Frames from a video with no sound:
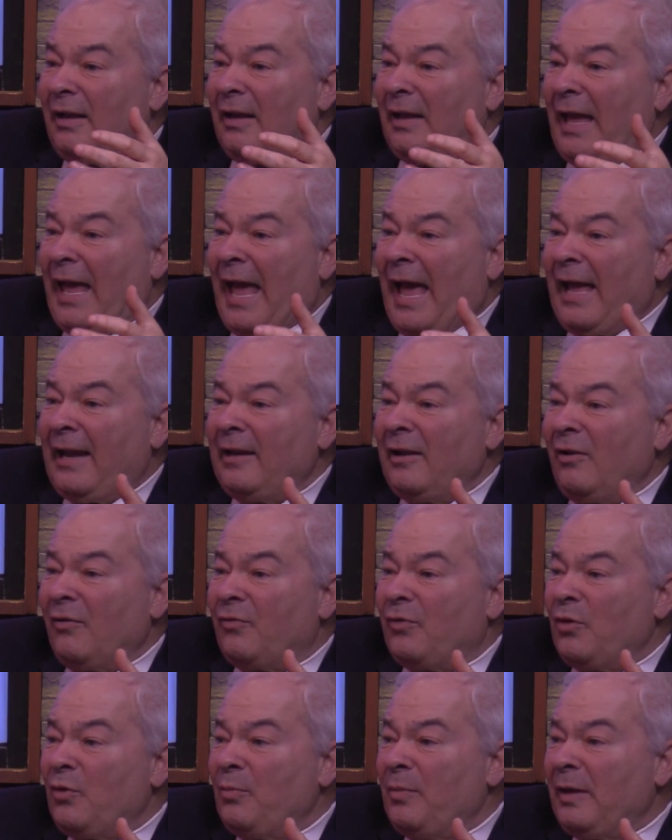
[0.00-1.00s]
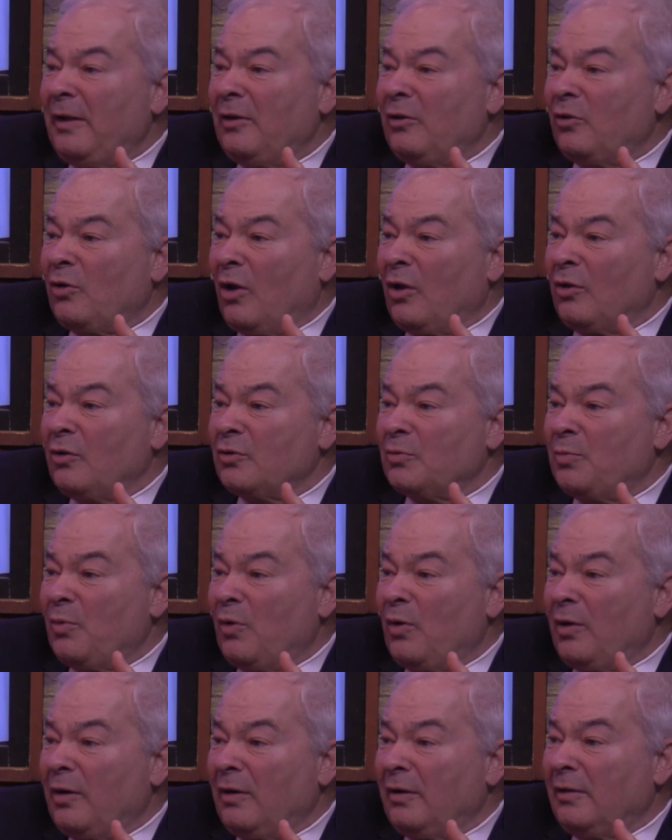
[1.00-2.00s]
adding a few $1 million
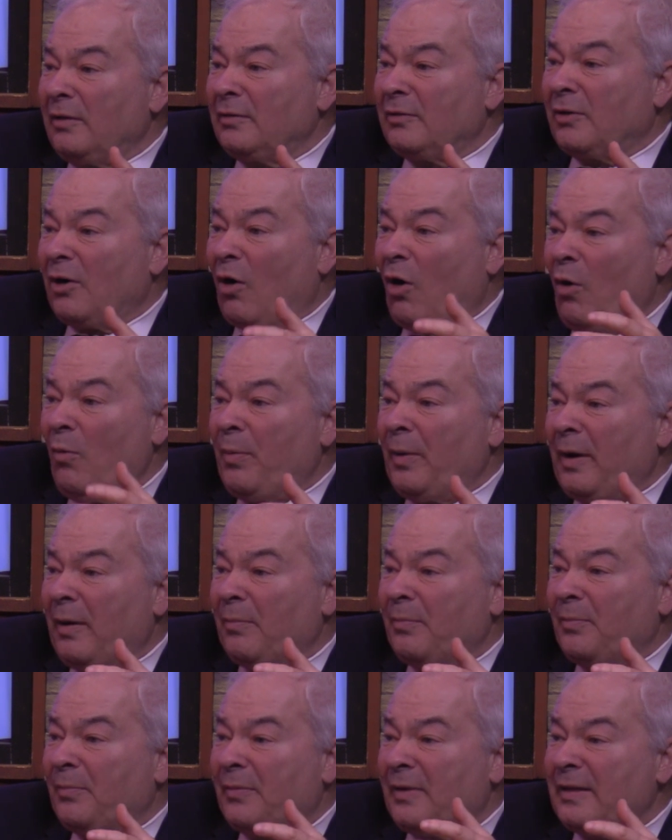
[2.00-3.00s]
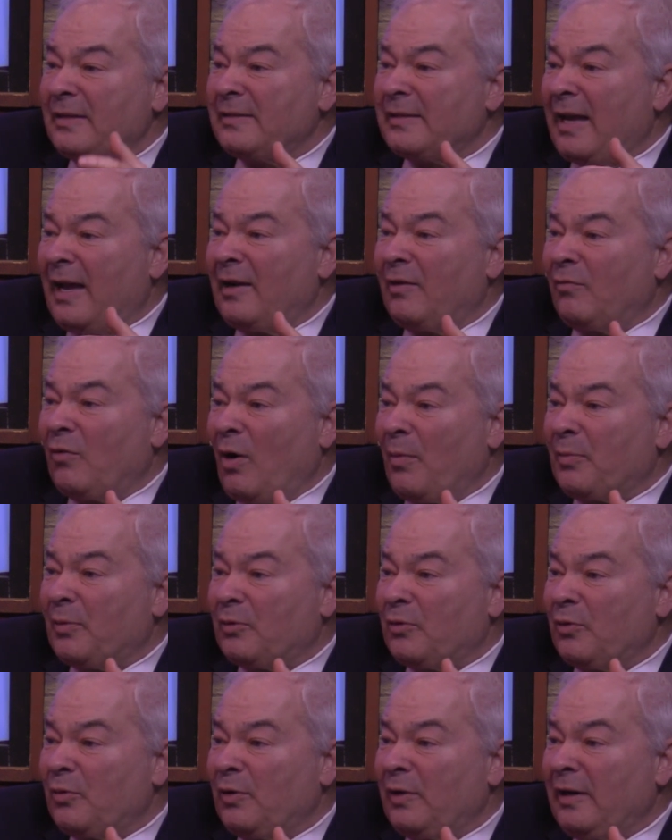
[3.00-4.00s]
more to open up this kind of
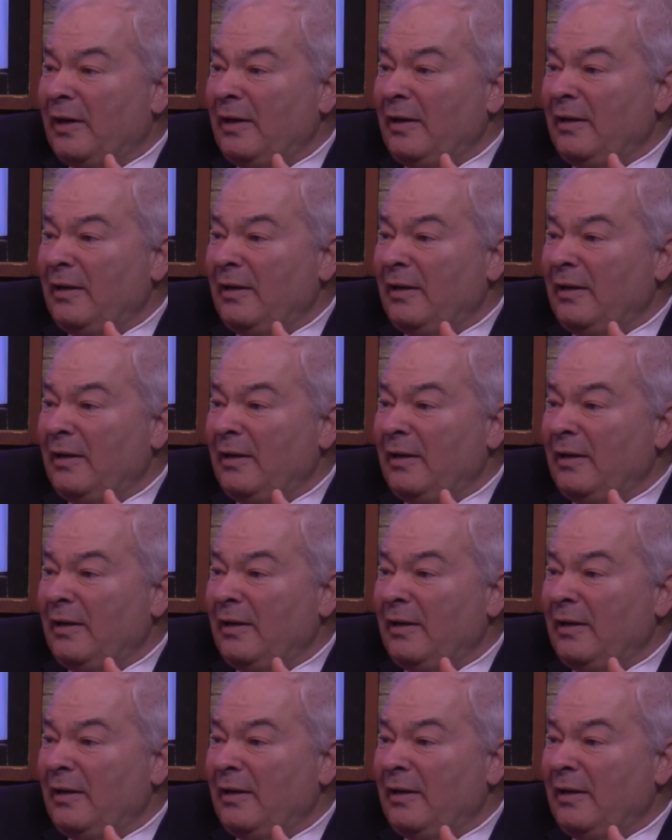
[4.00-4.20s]
opportunity,